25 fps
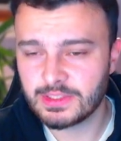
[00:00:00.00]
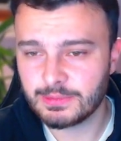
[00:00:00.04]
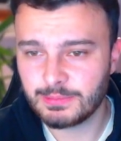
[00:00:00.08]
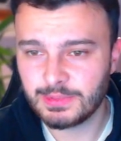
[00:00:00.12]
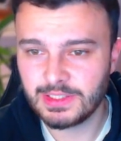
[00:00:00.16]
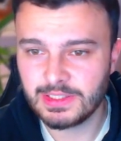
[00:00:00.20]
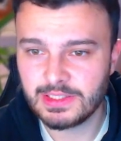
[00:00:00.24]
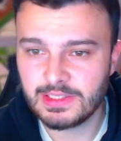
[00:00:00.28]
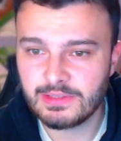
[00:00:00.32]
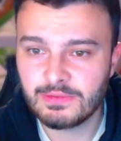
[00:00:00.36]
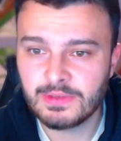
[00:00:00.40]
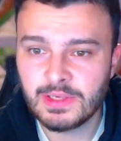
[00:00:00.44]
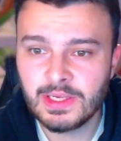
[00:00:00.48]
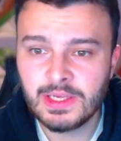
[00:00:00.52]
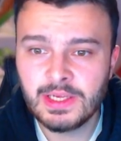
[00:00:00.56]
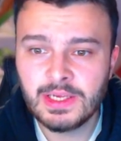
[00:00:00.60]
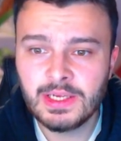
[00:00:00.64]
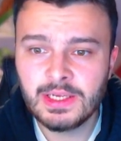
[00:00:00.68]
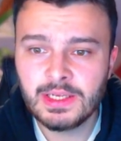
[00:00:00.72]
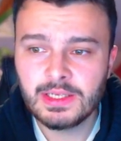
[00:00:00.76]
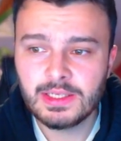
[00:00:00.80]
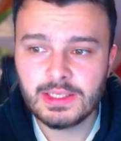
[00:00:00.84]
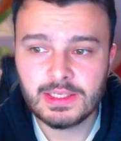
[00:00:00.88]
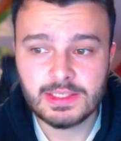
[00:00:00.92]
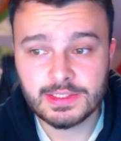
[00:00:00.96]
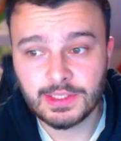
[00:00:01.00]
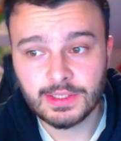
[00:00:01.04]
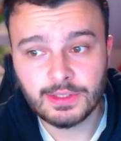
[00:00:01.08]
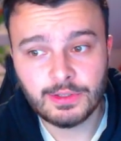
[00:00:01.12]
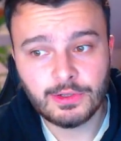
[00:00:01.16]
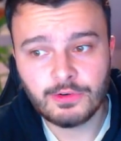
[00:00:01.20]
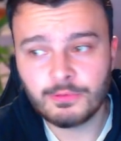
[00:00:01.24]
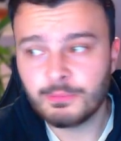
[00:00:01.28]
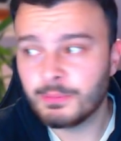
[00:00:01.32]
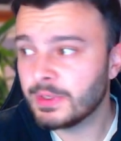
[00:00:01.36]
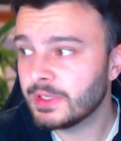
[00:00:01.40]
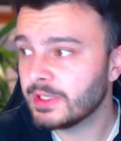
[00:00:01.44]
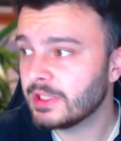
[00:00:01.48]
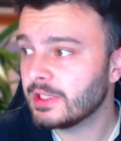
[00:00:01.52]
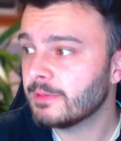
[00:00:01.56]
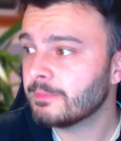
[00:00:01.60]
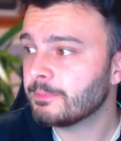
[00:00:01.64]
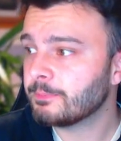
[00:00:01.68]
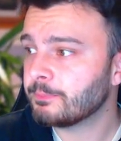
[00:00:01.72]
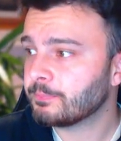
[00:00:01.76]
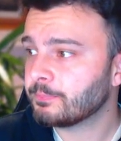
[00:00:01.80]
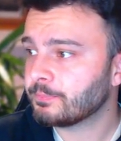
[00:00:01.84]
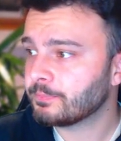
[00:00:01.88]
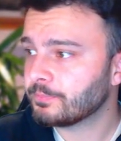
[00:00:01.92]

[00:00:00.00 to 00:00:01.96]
I believe. It's a lot of money.